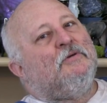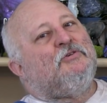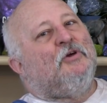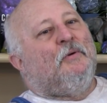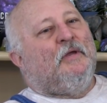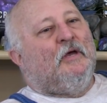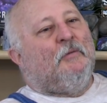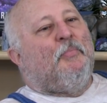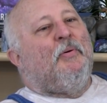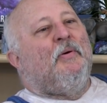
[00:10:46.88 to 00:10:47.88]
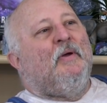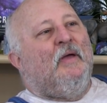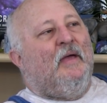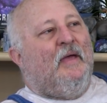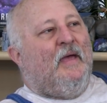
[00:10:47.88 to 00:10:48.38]
showing up
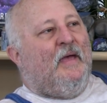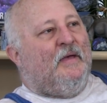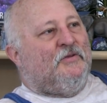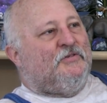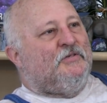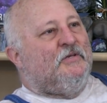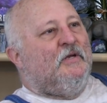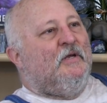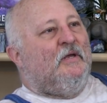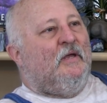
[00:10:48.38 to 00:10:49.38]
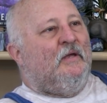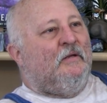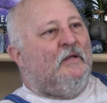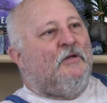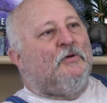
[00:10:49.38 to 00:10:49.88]
as
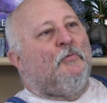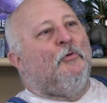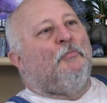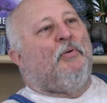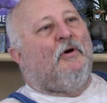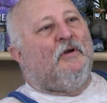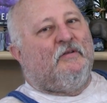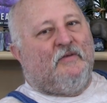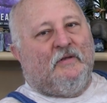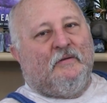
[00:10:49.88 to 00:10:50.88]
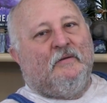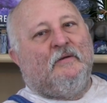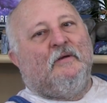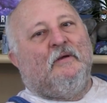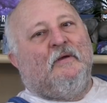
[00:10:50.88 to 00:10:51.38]
an integral part of it,
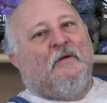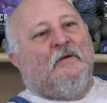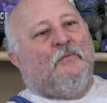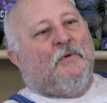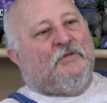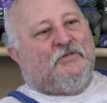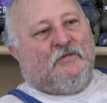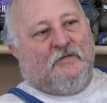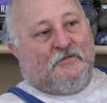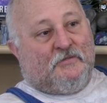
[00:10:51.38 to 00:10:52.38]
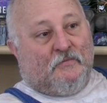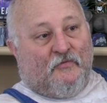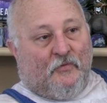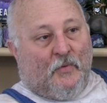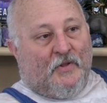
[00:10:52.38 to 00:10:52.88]
which is
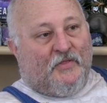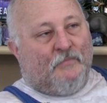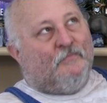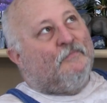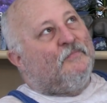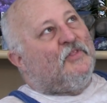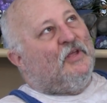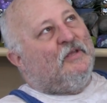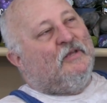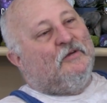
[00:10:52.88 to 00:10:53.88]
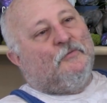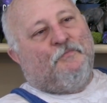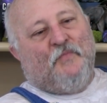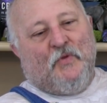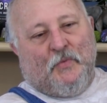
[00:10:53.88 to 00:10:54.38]
for one, th- thank you,
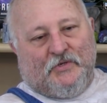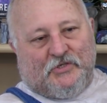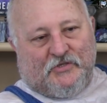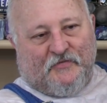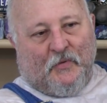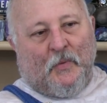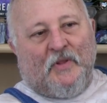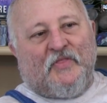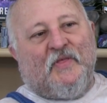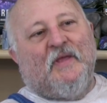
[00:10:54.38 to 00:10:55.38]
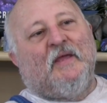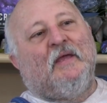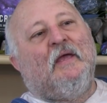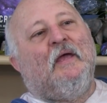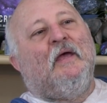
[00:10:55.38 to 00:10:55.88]
which is for one thing,
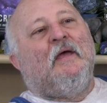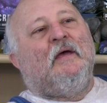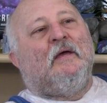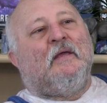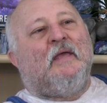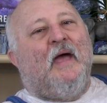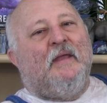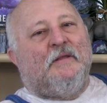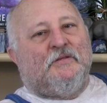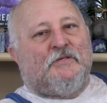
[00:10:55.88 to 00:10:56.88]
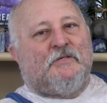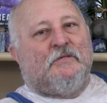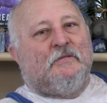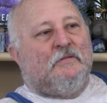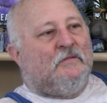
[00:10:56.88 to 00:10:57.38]
guidance,
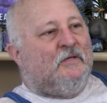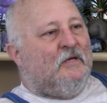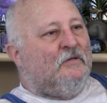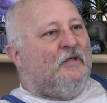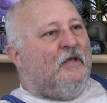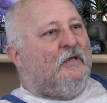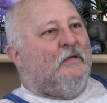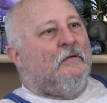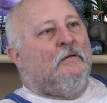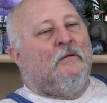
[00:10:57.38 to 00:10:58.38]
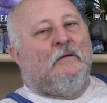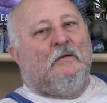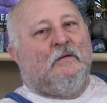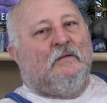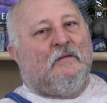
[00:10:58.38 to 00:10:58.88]
caretaking,
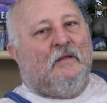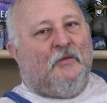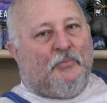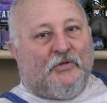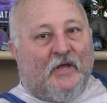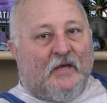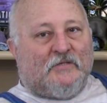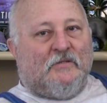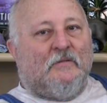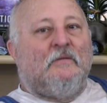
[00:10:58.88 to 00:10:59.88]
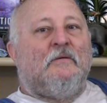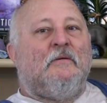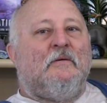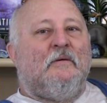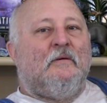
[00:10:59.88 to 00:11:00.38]
protection,
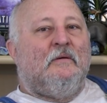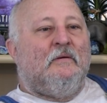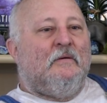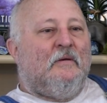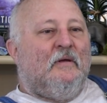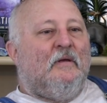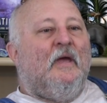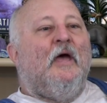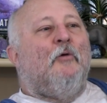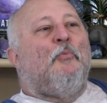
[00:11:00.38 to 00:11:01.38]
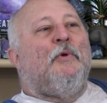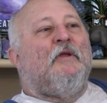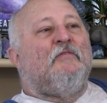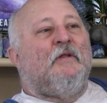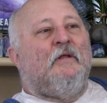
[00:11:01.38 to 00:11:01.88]
help whenever